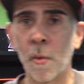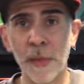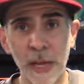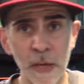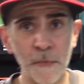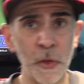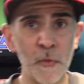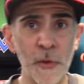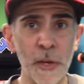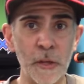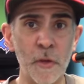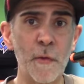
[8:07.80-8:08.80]
Well, that's it for this
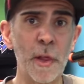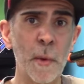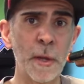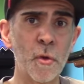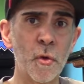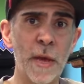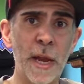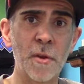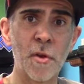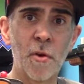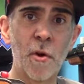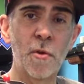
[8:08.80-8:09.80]
video. I just really wanted to show you how to
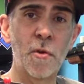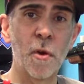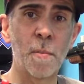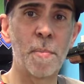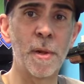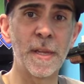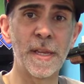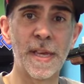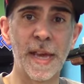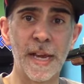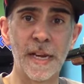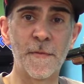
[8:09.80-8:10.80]
turn your
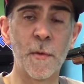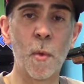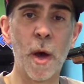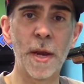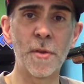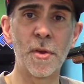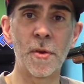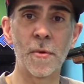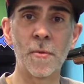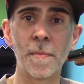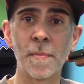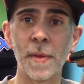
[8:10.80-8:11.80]
Build-A-Cade, if you wanted
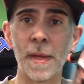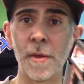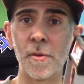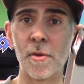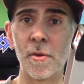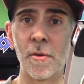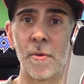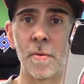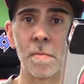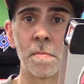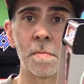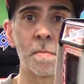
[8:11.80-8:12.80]
to,
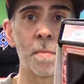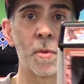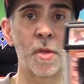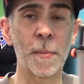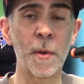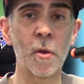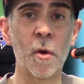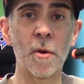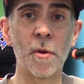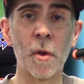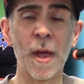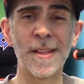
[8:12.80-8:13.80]
into something
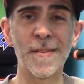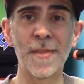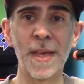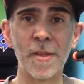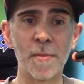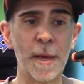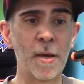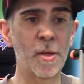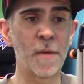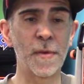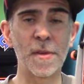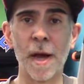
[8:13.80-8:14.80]
along the lines of this. Make
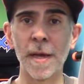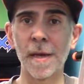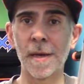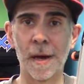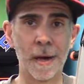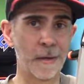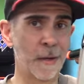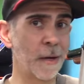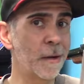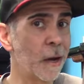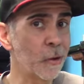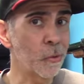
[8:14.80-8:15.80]
yourself a Donkey Kong,
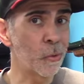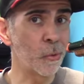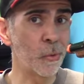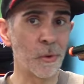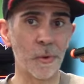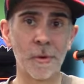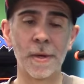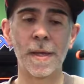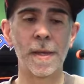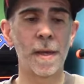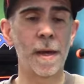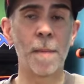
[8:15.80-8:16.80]
Donkey Kong Junior,
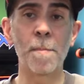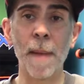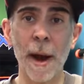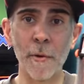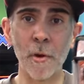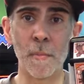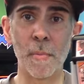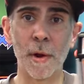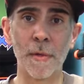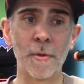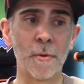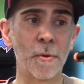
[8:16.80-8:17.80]
uh, Mario
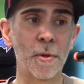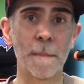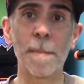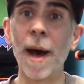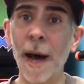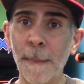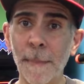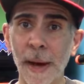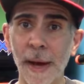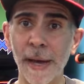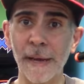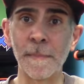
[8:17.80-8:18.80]
Brothers, a
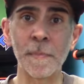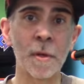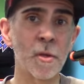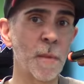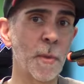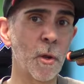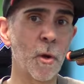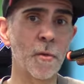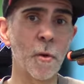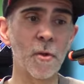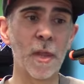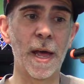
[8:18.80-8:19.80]
Popeye, something
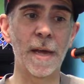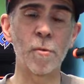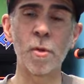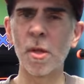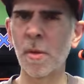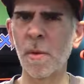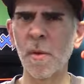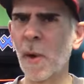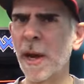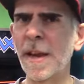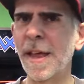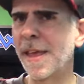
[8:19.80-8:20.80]
along those lines. Or just
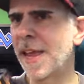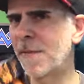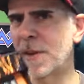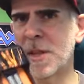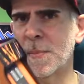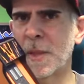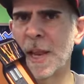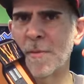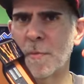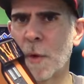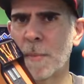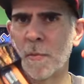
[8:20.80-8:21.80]
want to, even something
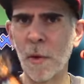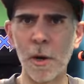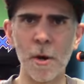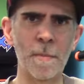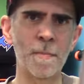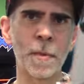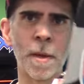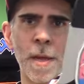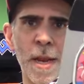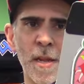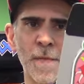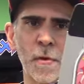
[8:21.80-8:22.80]
like Robby Roto
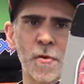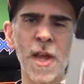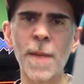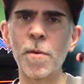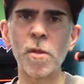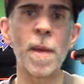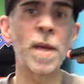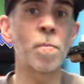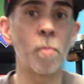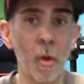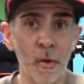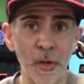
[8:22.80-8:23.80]
in a different shape, just make
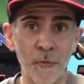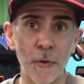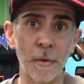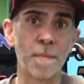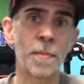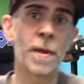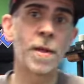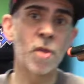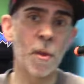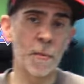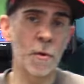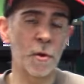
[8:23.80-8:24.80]
it look different.
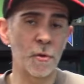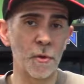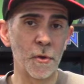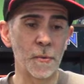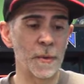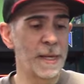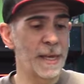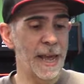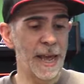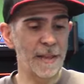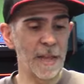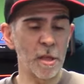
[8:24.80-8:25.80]
Something you can do.
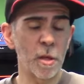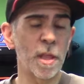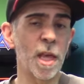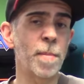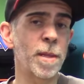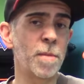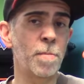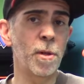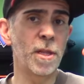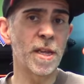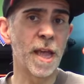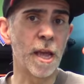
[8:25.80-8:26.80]
And that's the thing about the
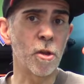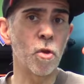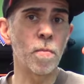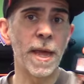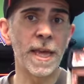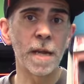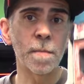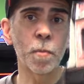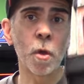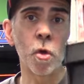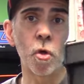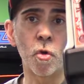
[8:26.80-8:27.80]
Build-A-Cade. You make it
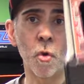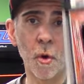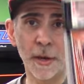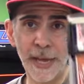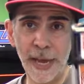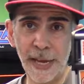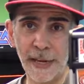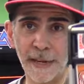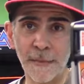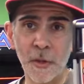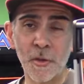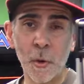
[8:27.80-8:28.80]
your cade.
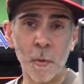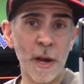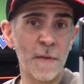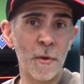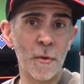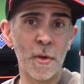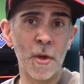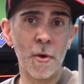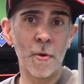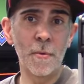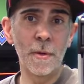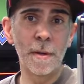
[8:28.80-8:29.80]
So whatever you
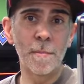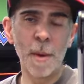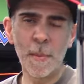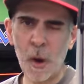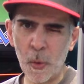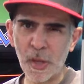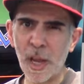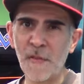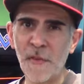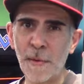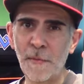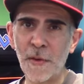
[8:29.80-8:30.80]
do, remember to always tell
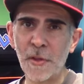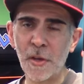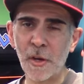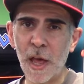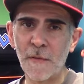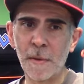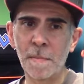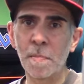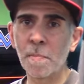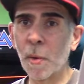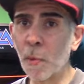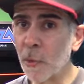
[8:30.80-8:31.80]
your family and friends that you love them,
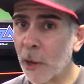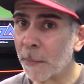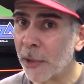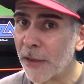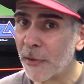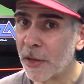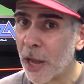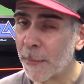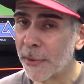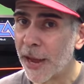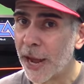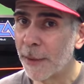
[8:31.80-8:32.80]
but when you want to play these
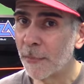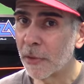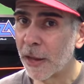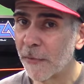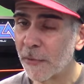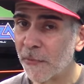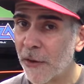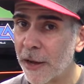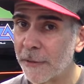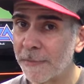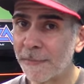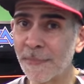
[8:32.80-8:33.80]
type of games and have some
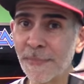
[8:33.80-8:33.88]
fun,